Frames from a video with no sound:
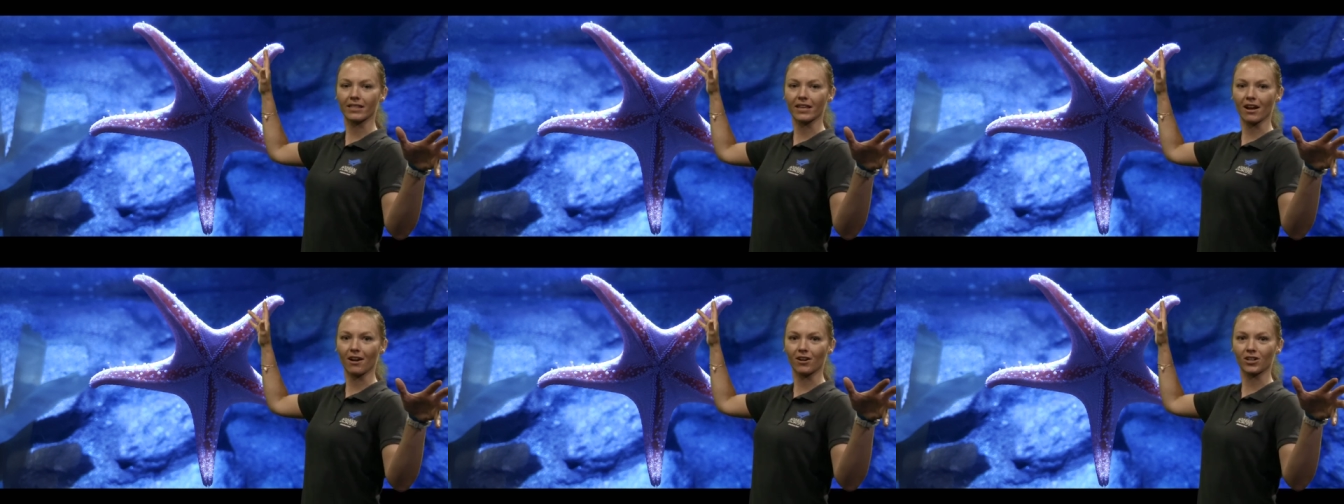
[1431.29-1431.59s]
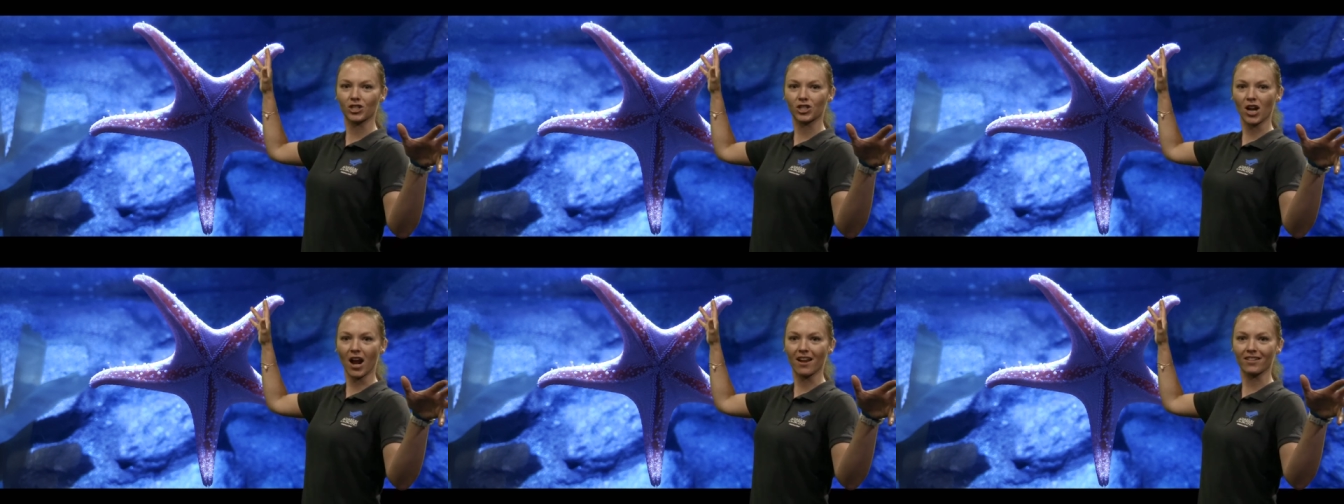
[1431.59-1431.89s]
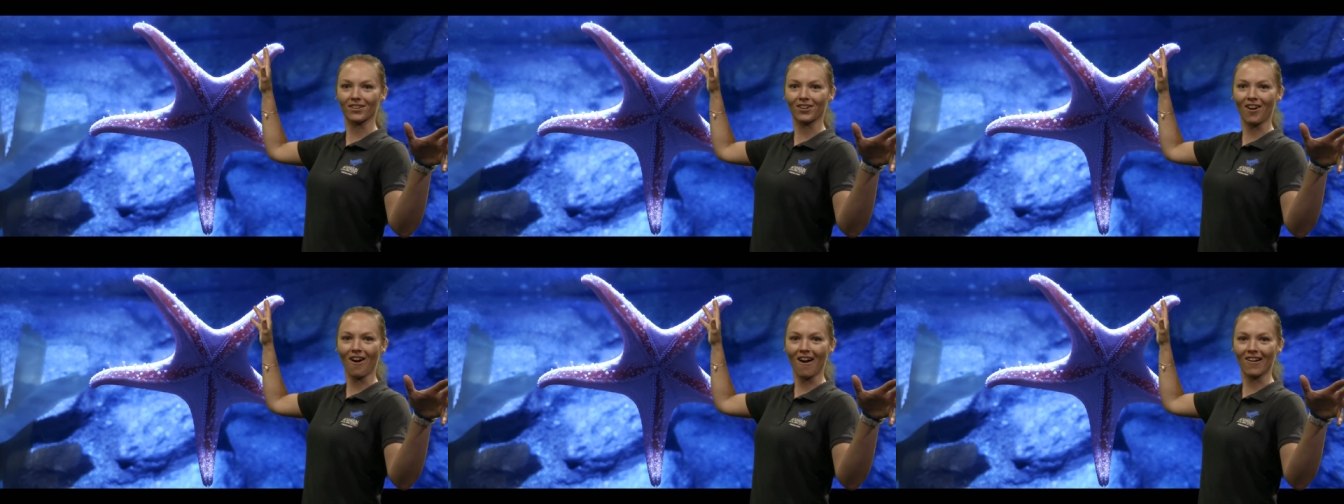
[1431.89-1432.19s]
there and try
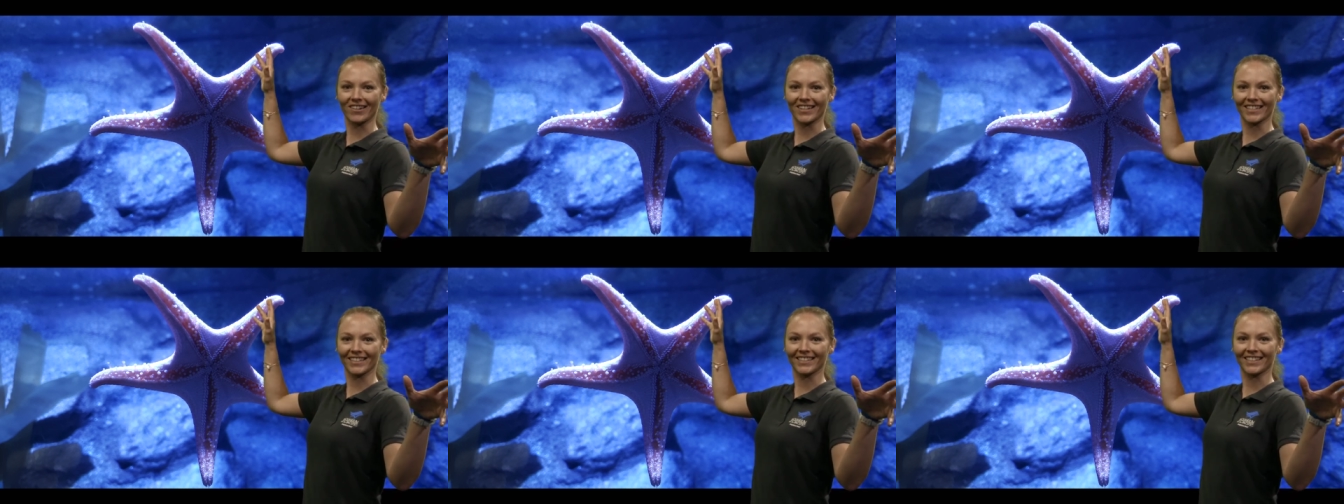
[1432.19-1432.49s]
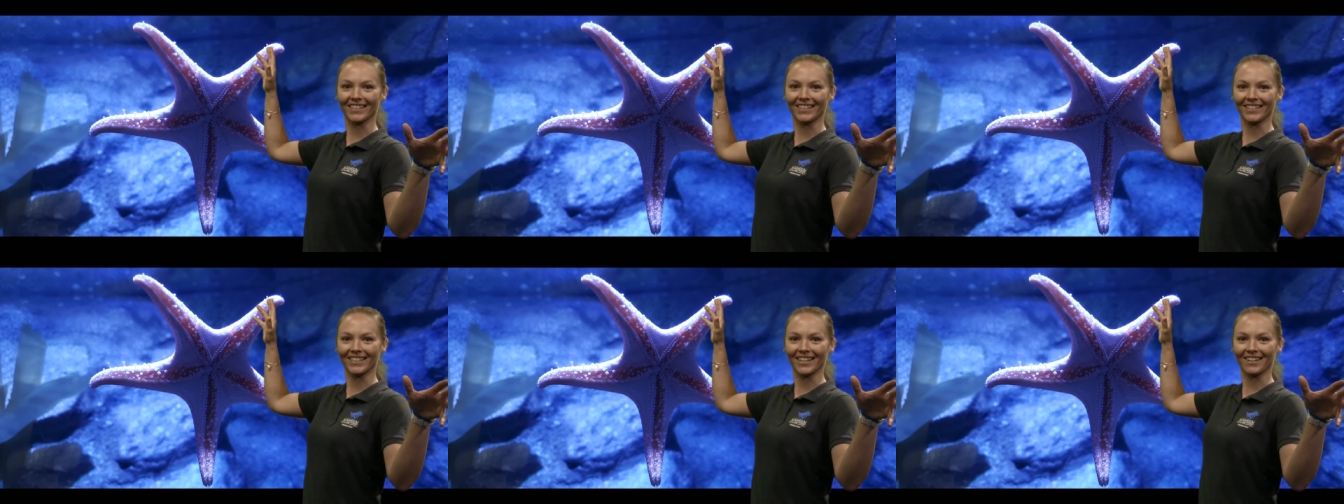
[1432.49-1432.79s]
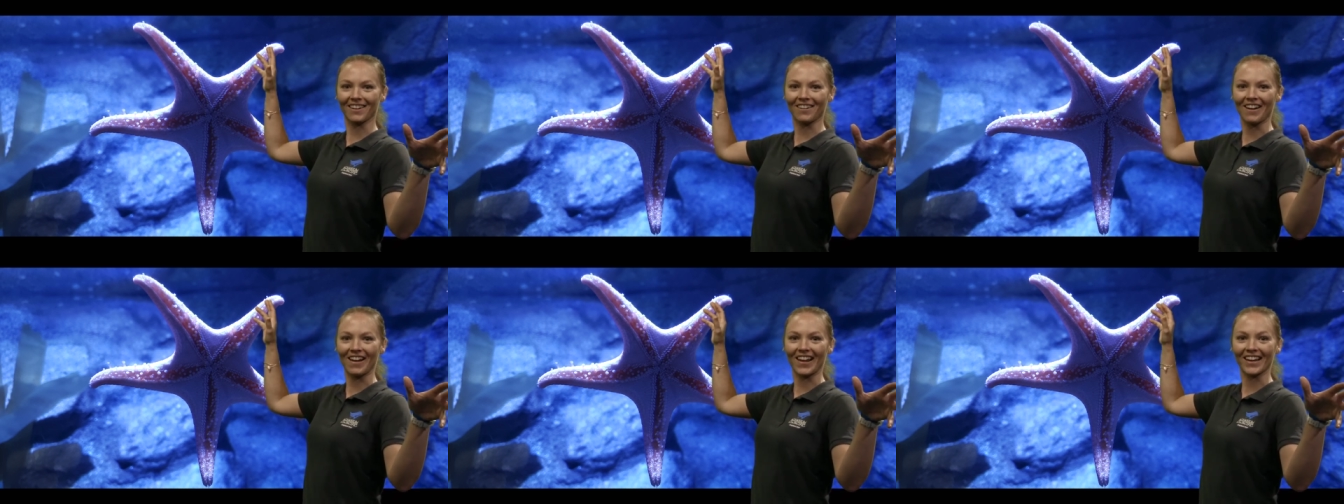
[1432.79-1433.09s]
their hardest to
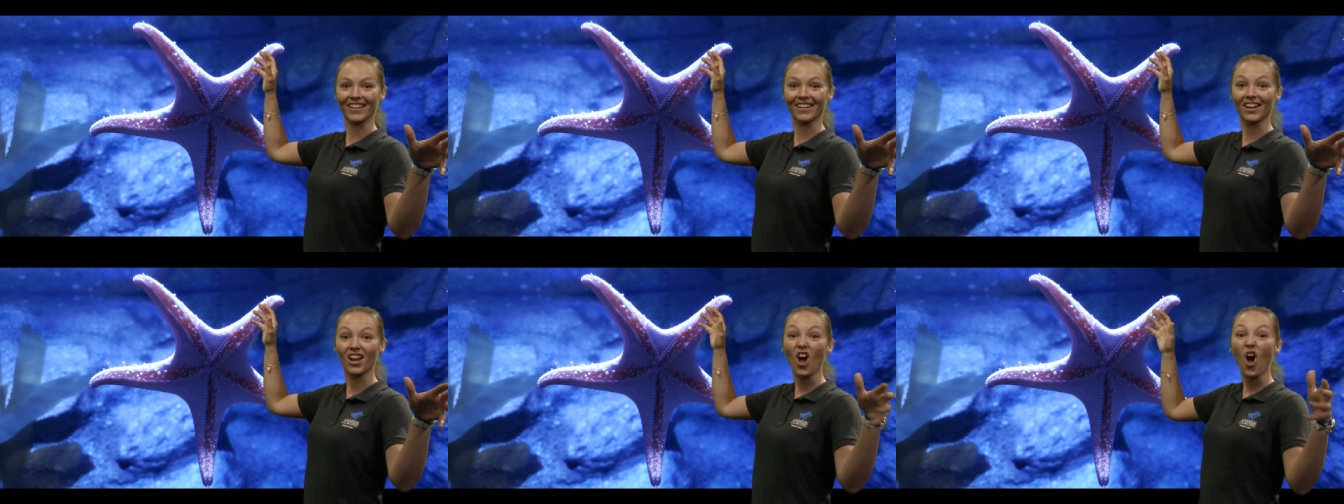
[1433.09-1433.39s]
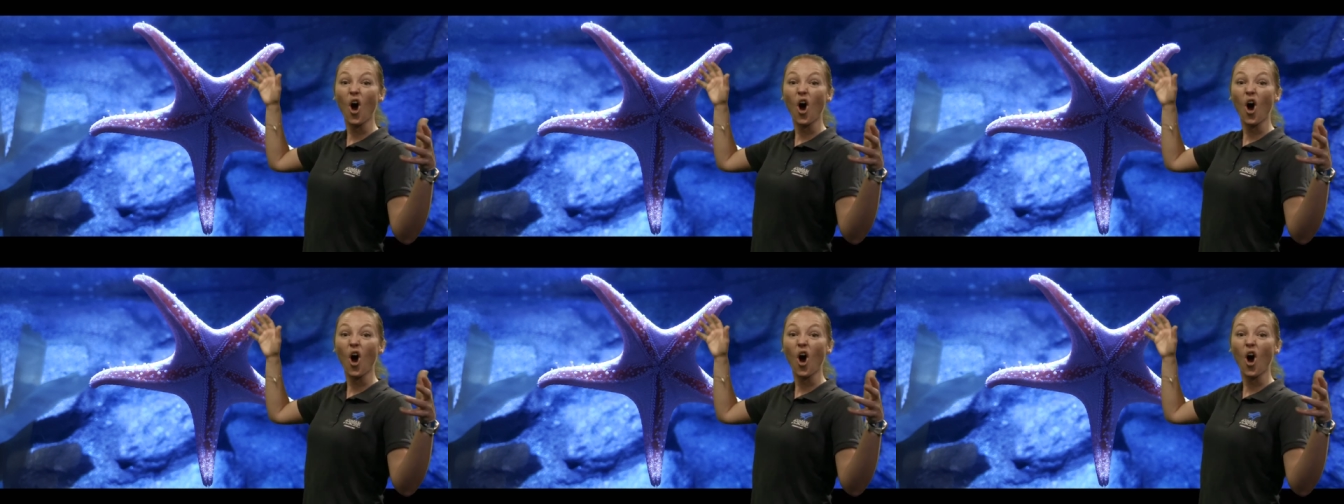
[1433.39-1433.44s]
stick on.